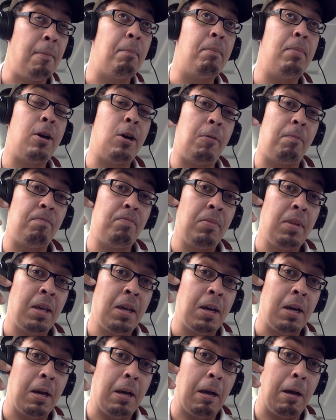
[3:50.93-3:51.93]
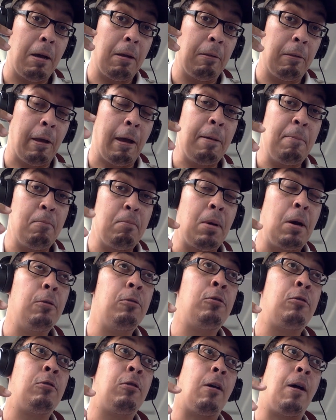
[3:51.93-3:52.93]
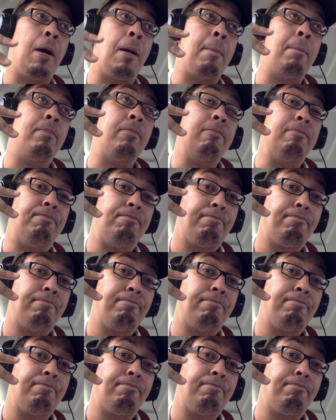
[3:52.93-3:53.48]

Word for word: but unlike most um,